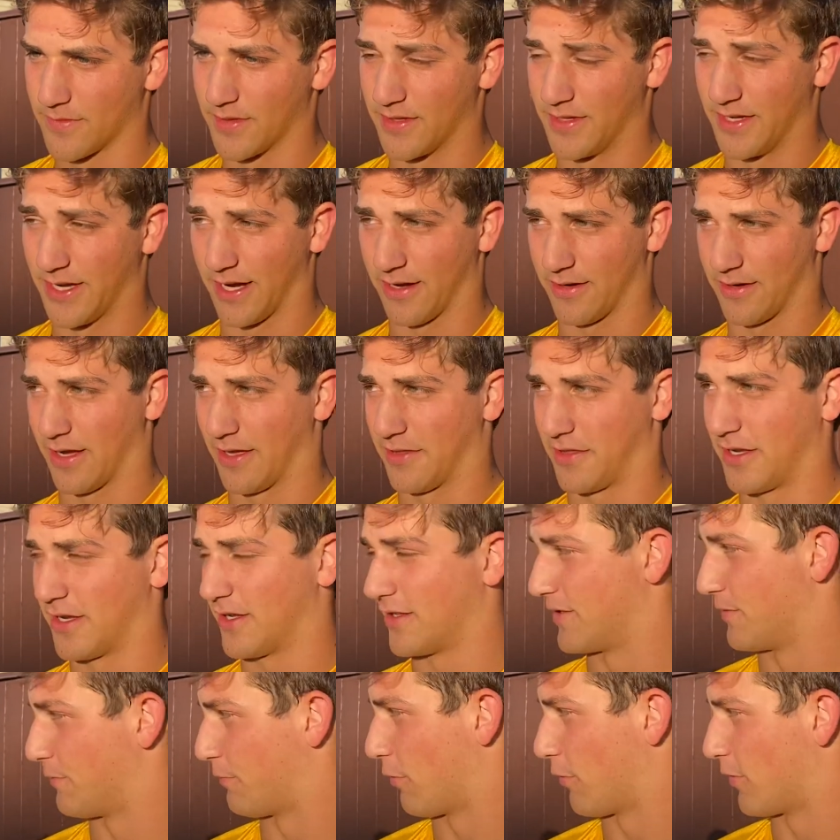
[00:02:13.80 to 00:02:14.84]
Yeah, I
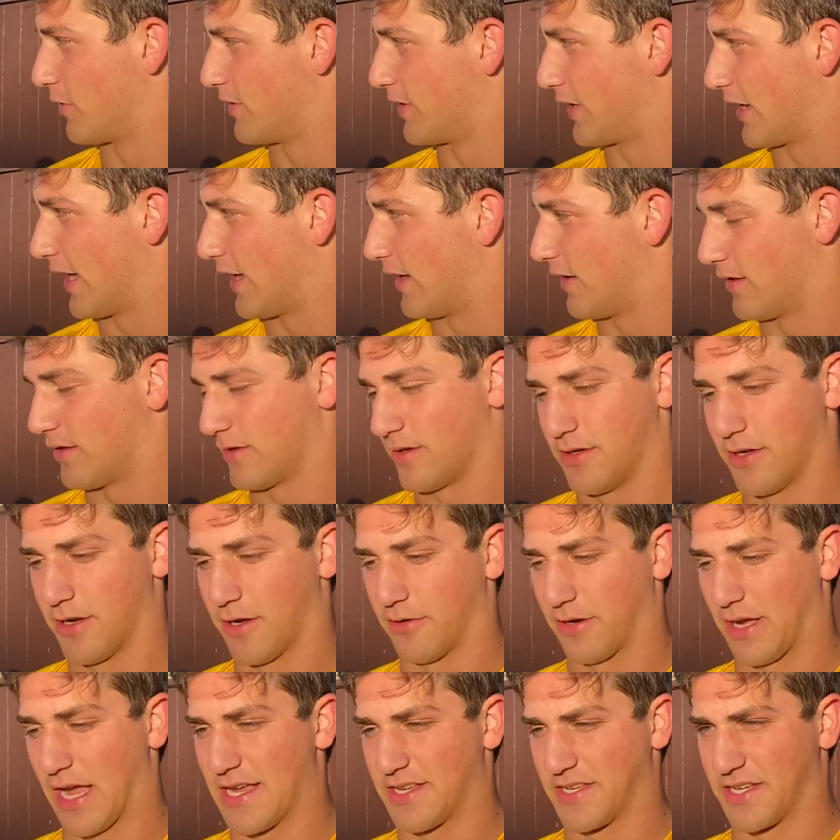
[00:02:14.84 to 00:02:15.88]
think it's important to get, you
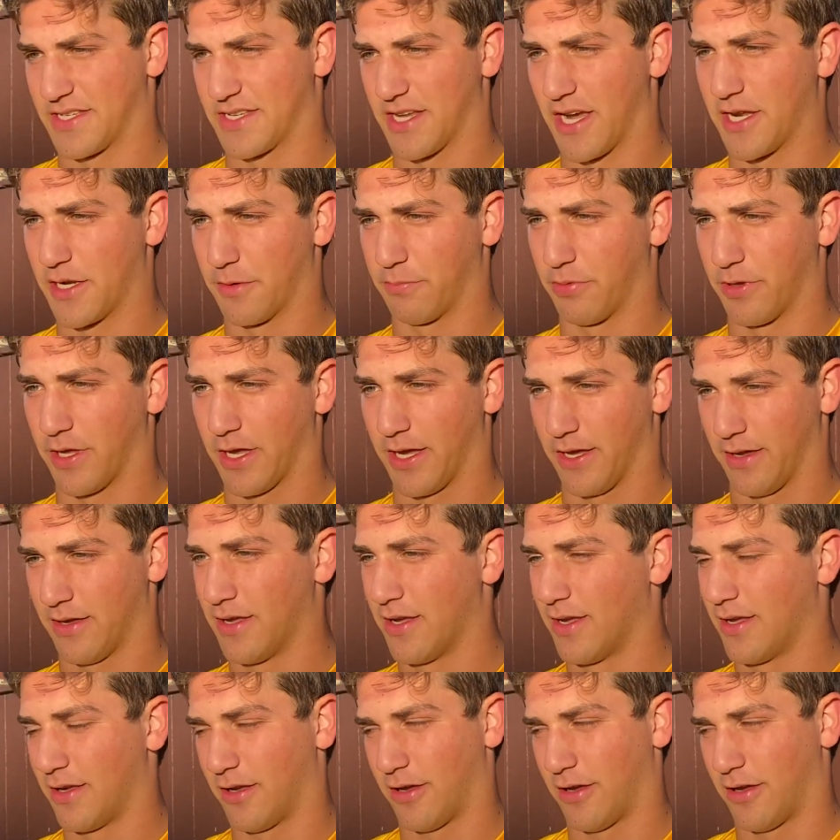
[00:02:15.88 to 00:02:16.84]
know, guys excited to play.